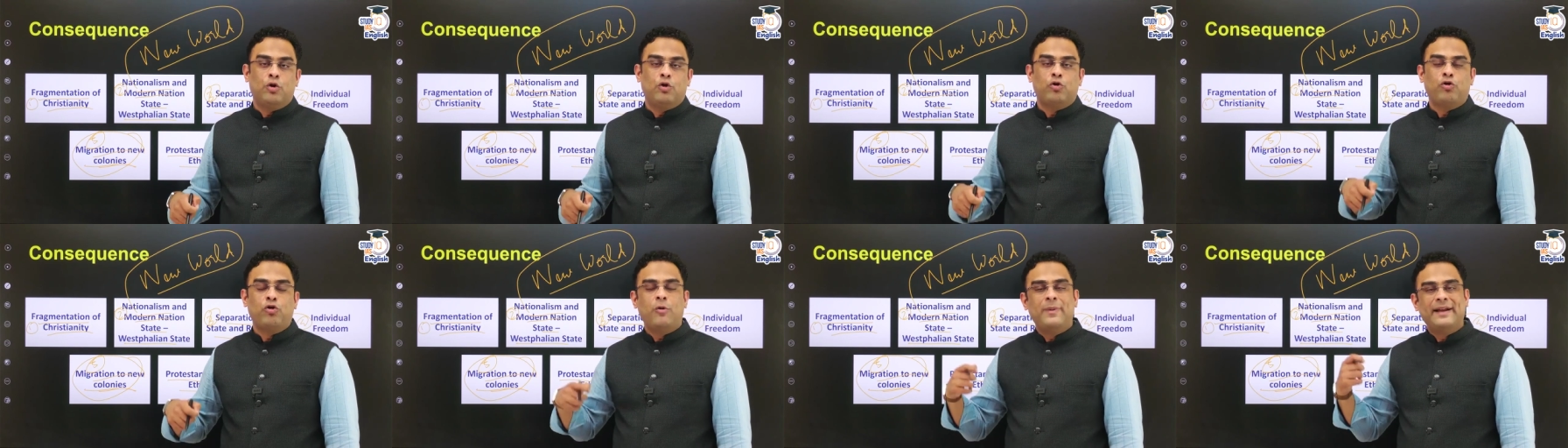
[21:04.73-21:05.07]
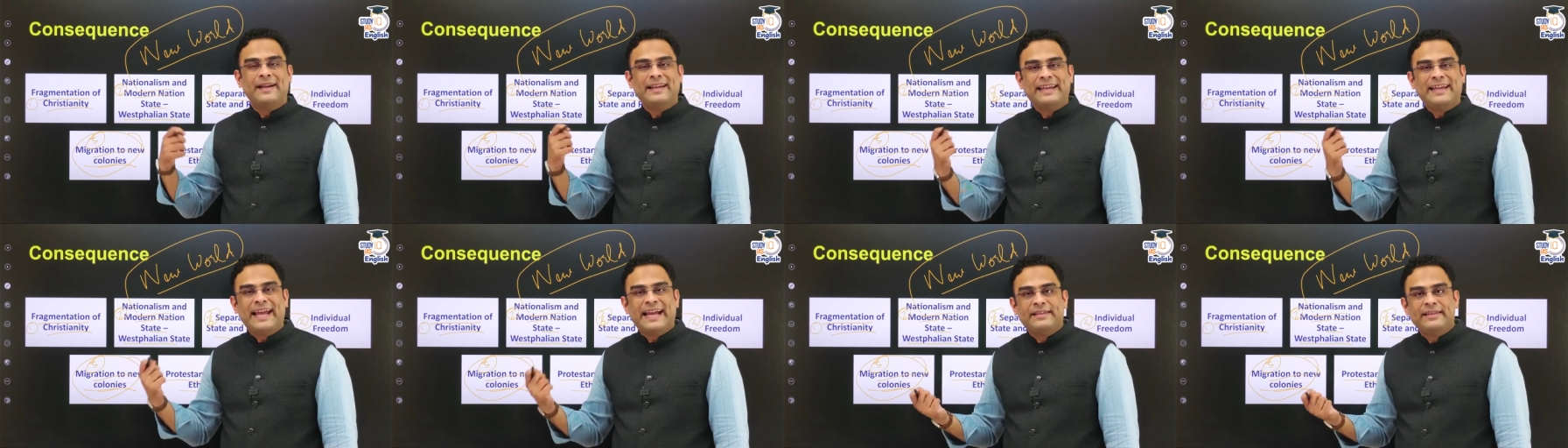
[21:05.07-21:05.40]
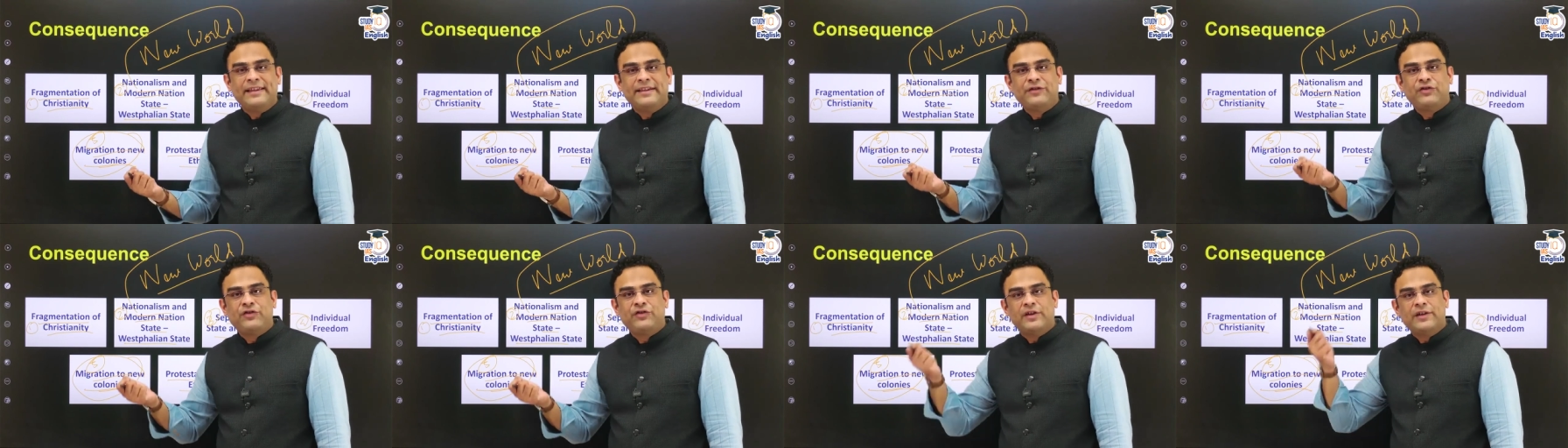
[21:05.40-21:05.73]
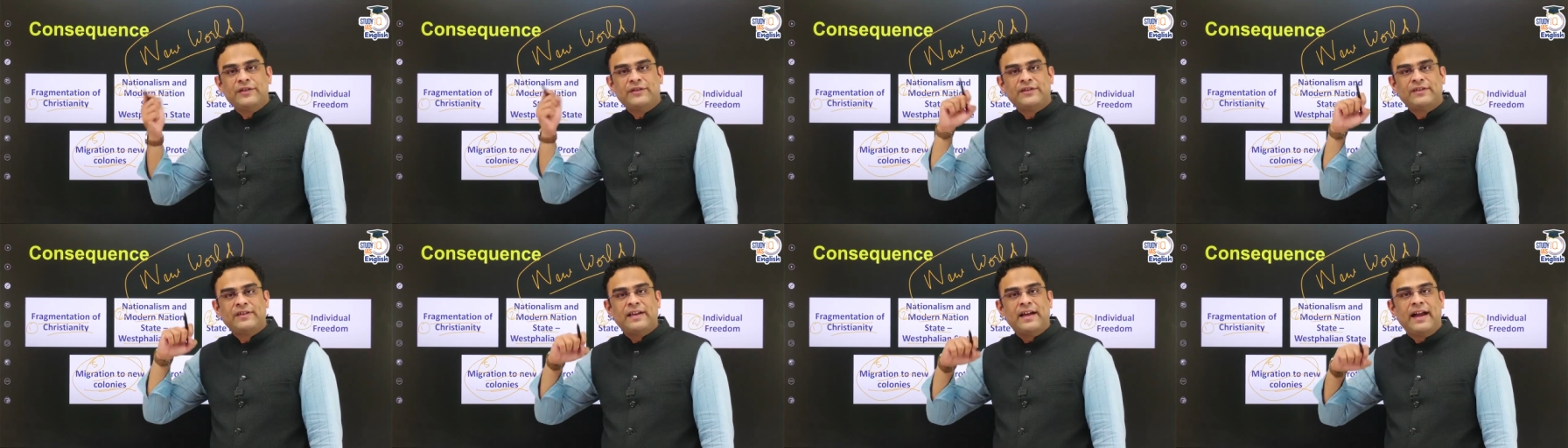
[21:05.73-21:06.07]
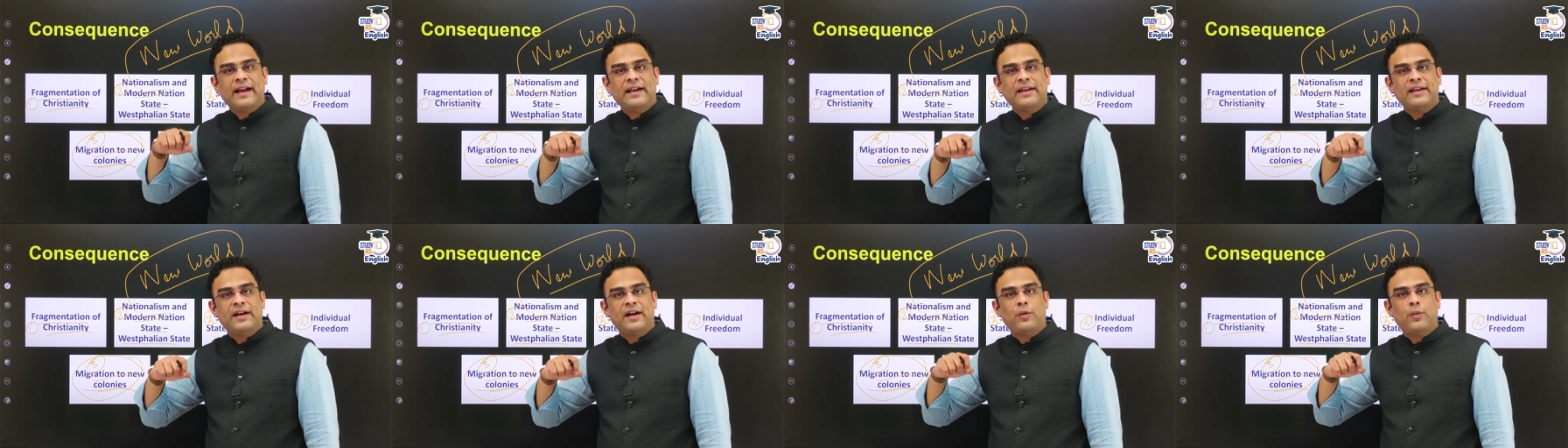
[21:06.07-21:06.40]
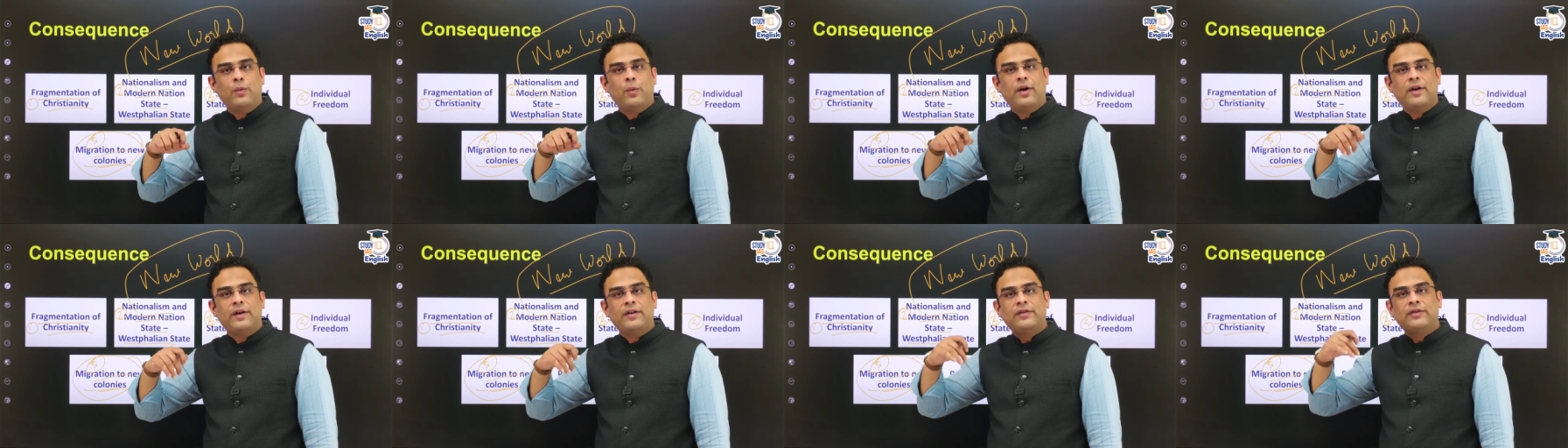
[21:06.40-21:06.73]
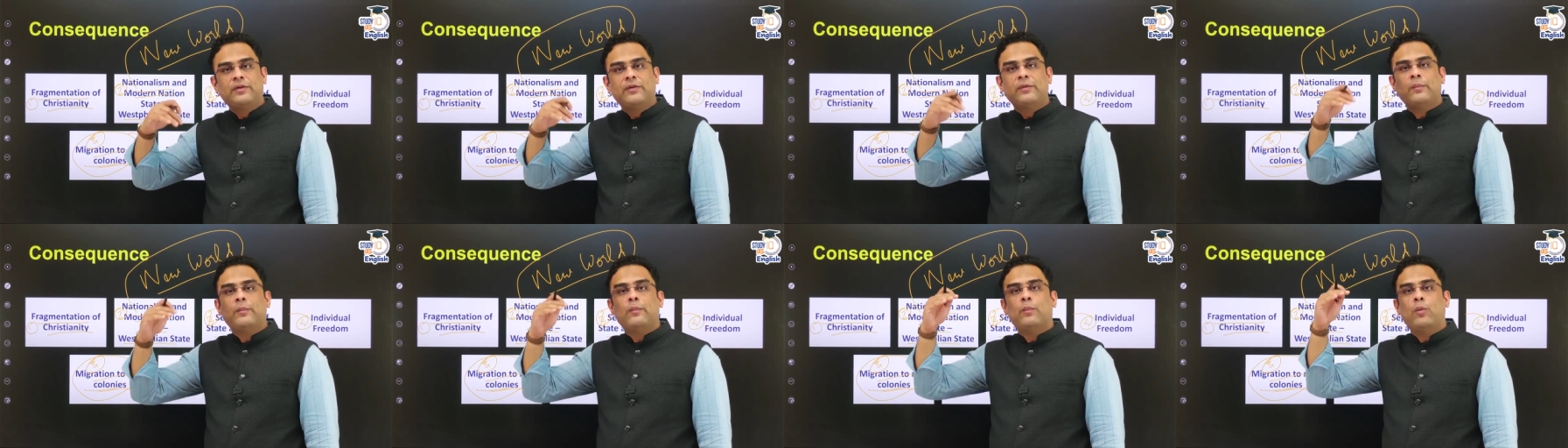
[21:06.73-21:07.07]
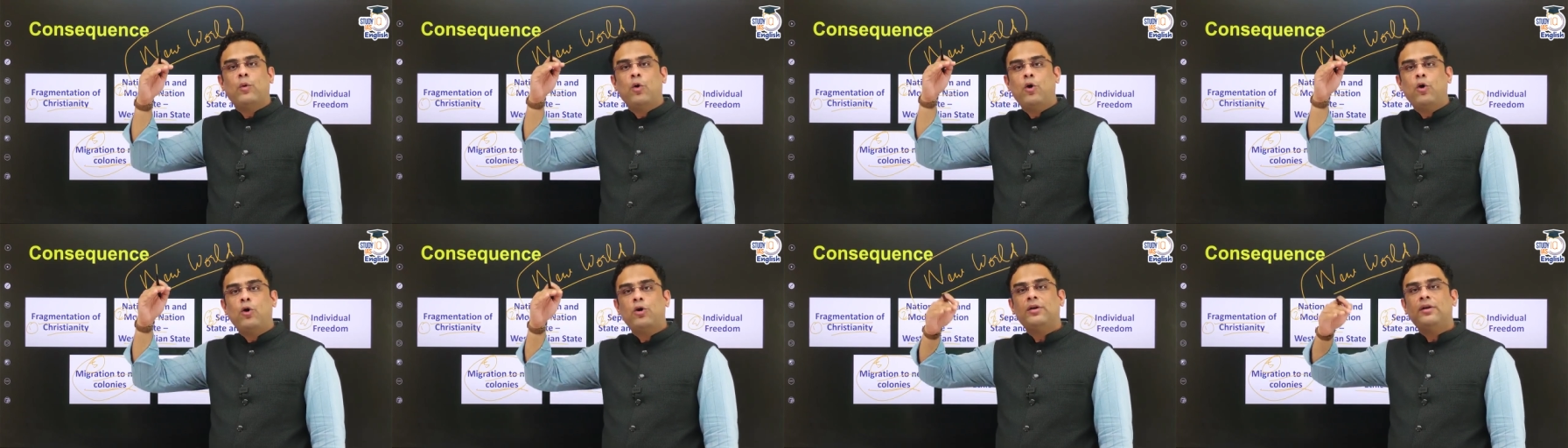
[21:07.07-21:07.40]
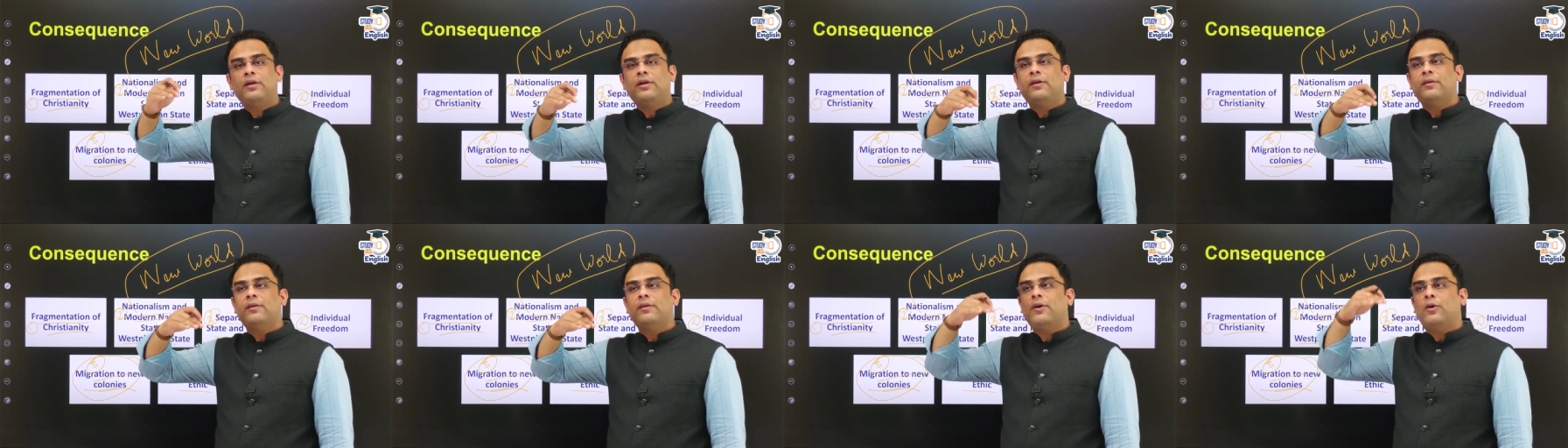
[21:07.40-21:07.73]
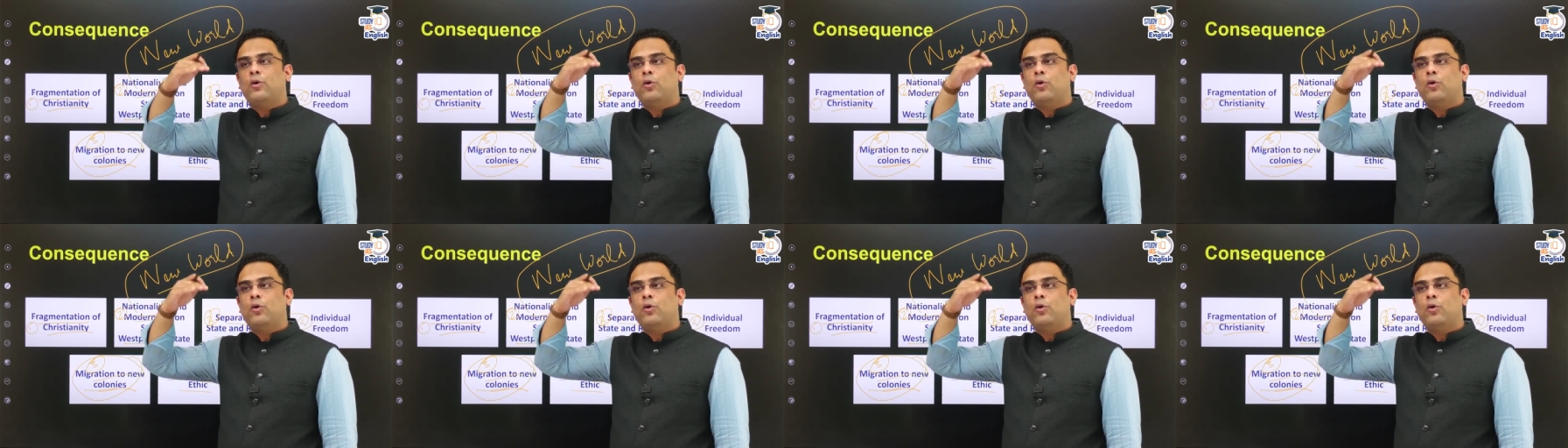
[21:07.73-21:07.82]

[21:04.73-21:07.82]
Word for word: Roman Catholic Church's idea was more